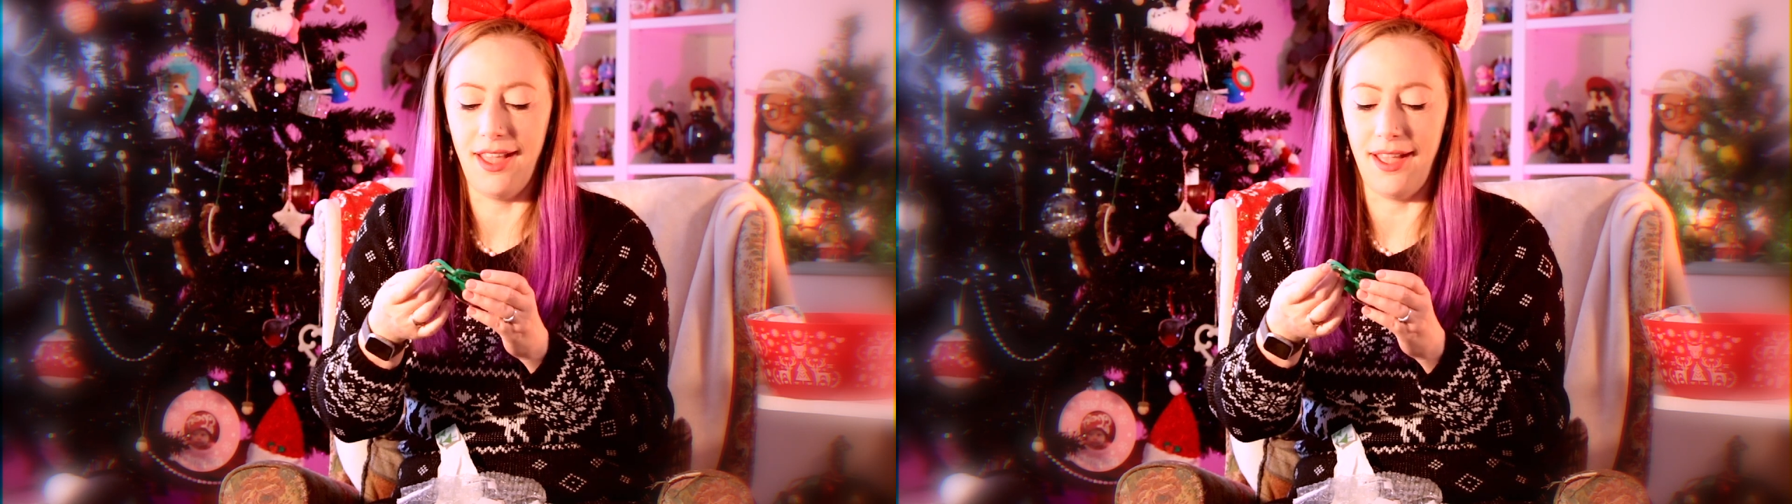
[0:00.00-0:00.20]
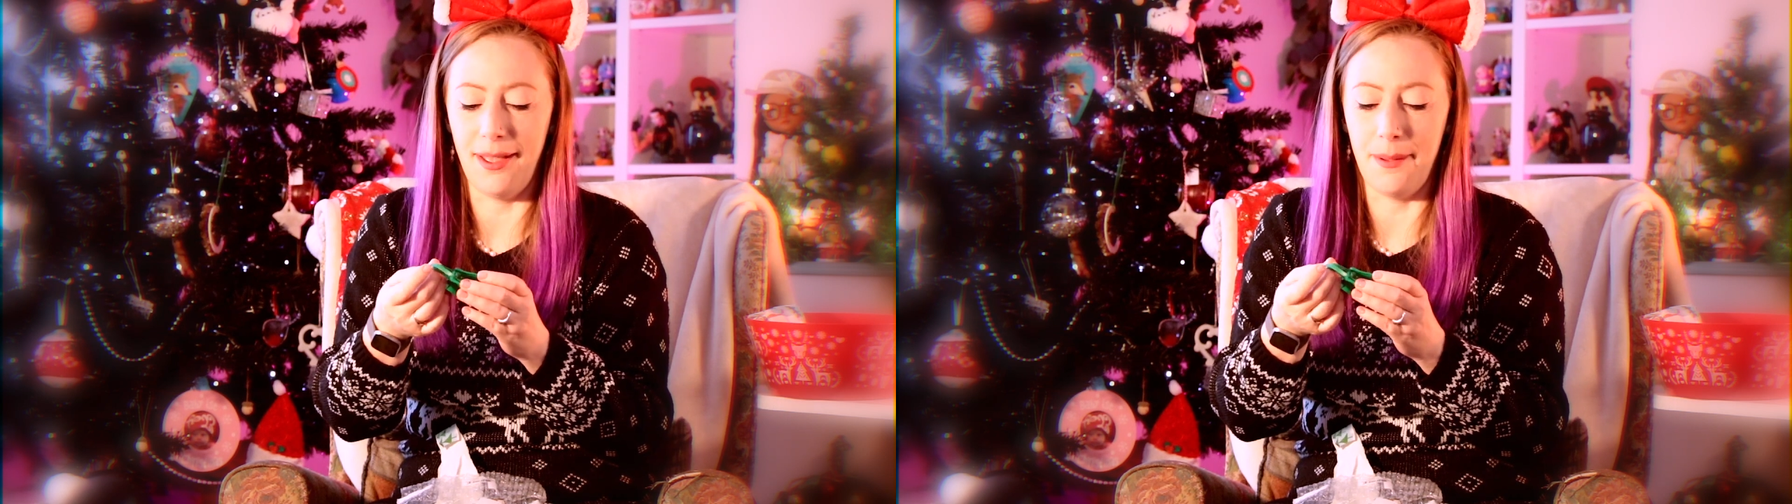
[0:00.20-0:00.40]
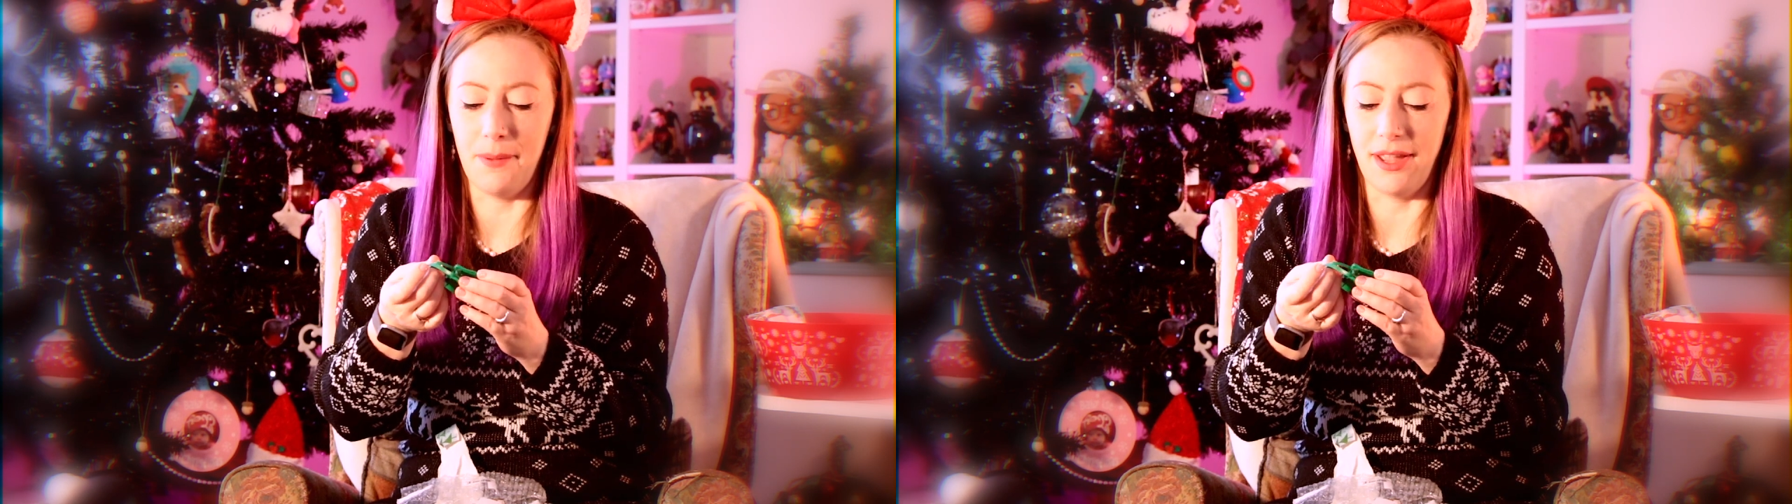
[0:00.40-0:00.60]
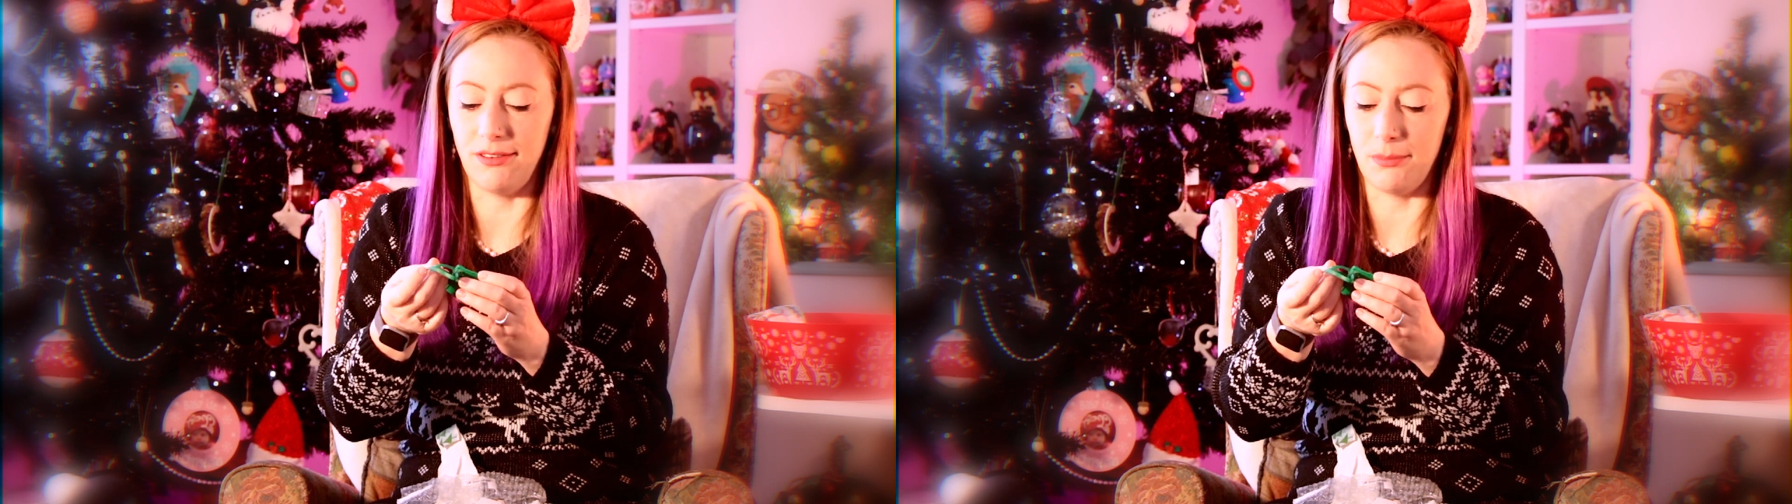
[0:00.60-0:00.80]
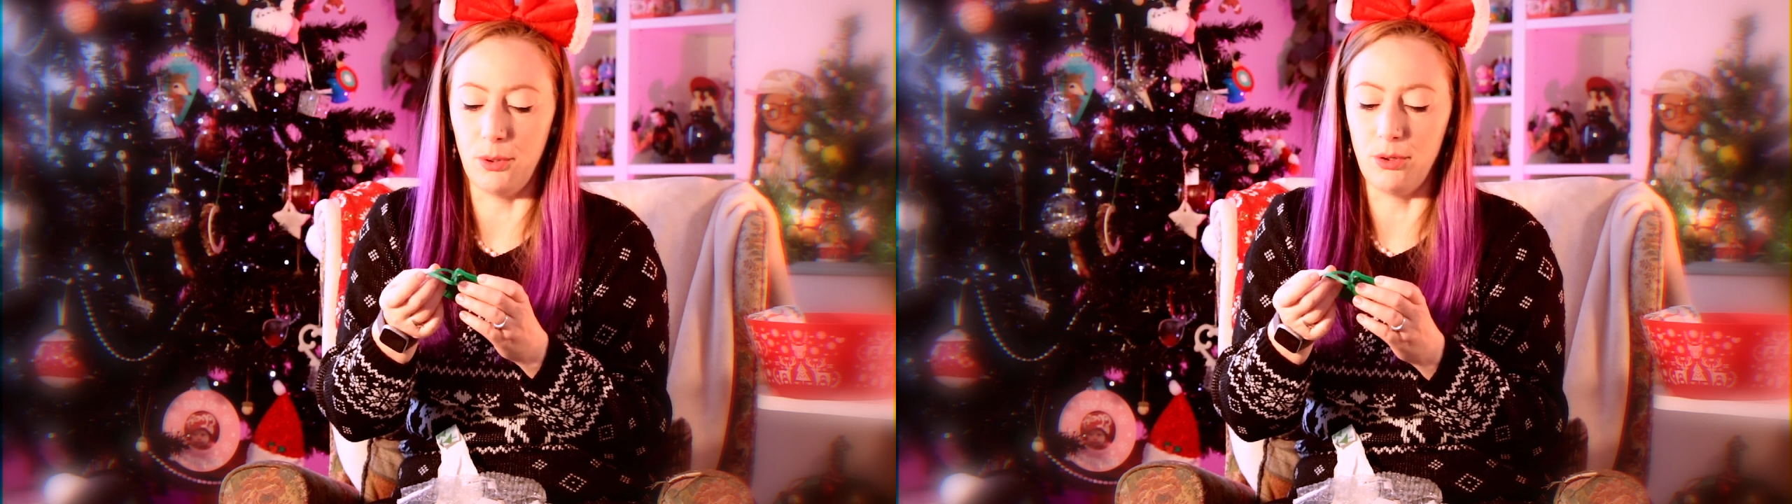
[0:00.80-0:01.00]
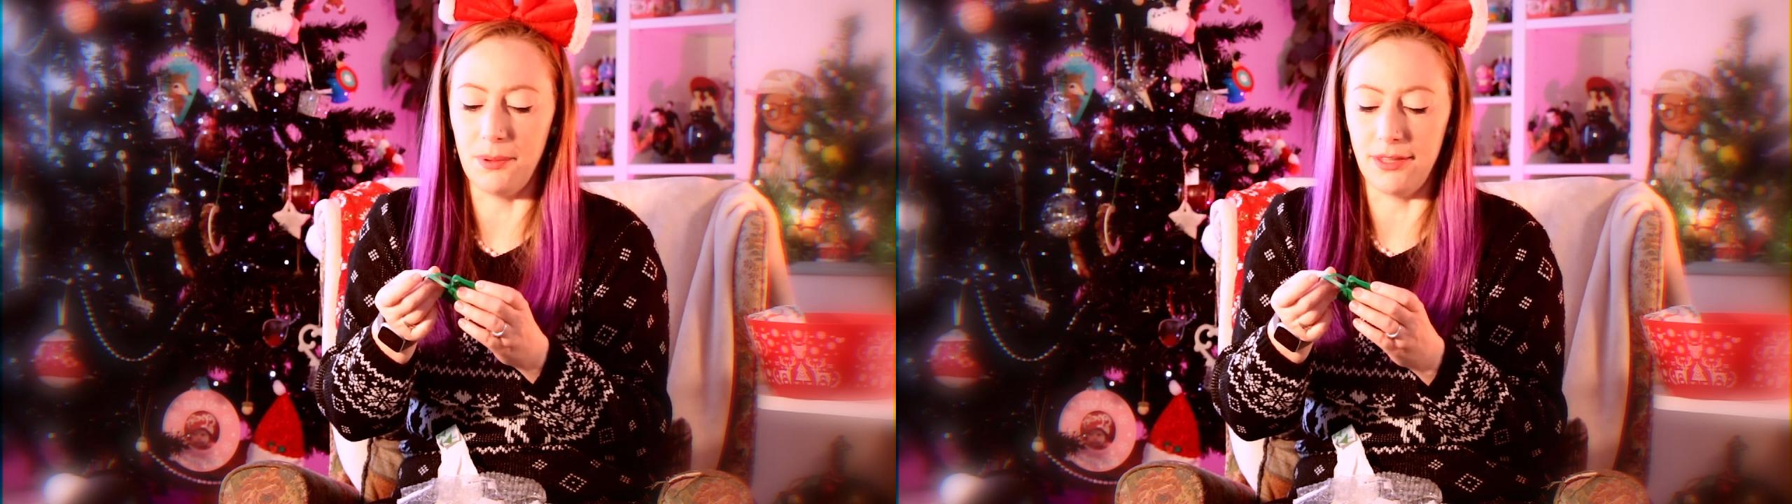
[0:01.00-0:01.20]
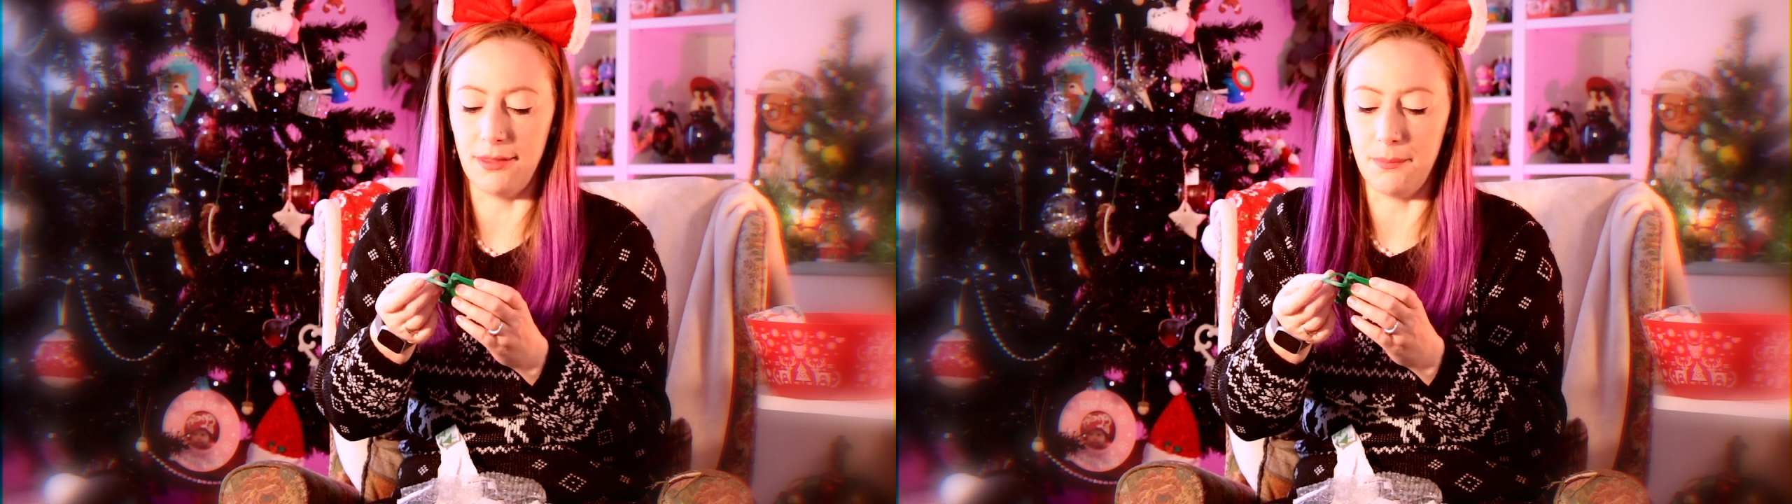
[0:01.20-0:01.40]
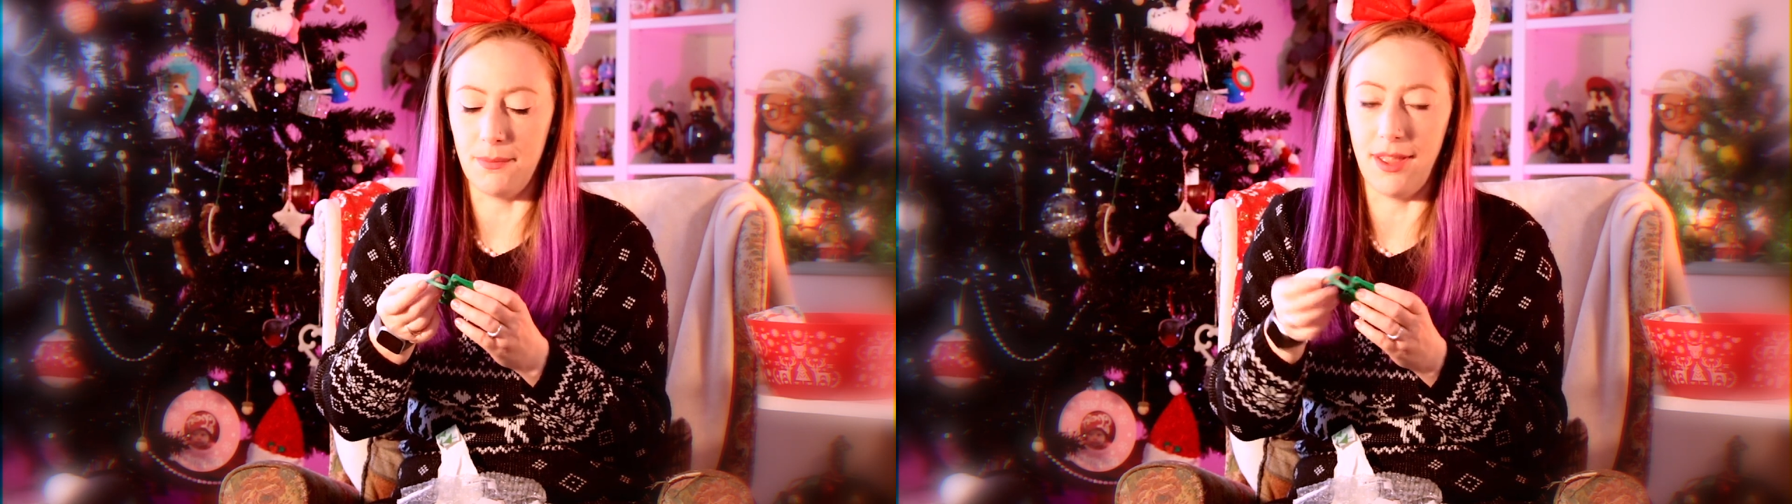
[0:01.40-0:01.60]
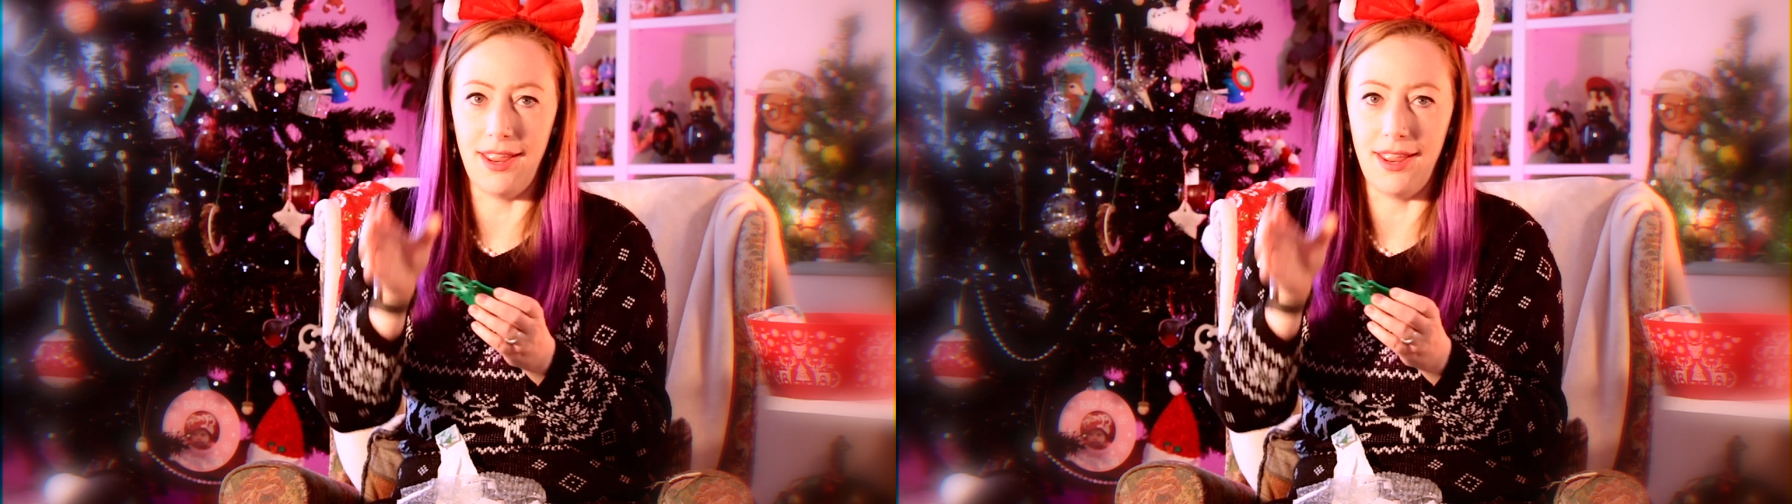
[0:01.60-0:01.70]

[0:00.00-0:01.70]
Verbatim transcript: I spoke about them